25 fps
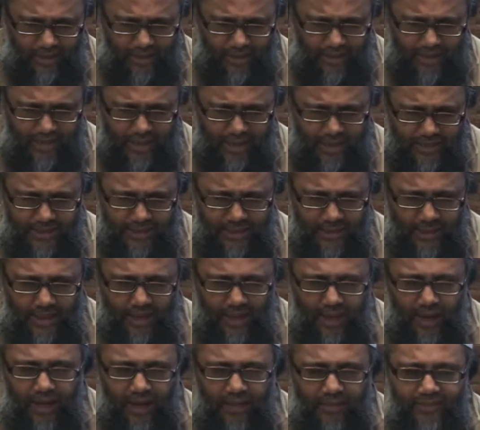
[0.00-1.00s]
He says,
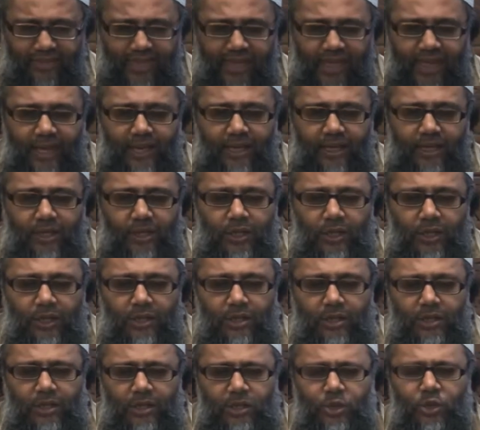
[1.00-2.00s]
they
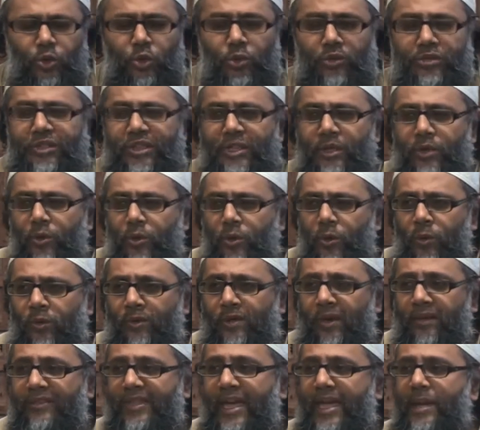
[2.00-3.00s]

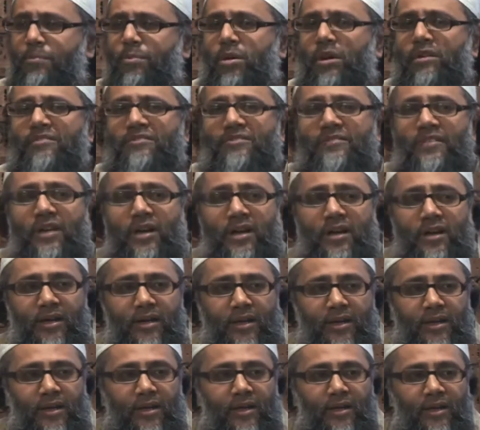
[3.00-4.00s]
tu'thirun, they
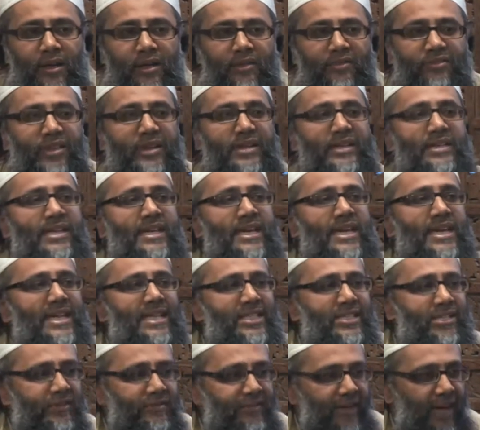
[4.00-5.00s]
prefer the
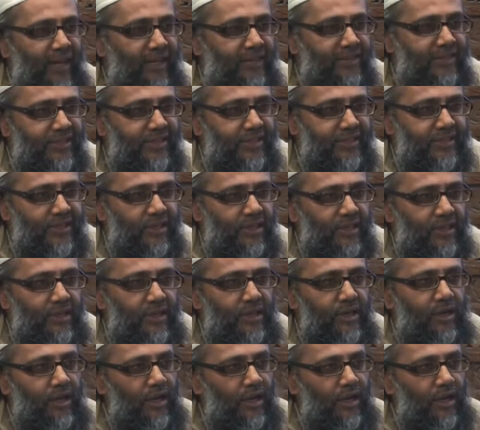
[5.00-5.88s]
needs of others.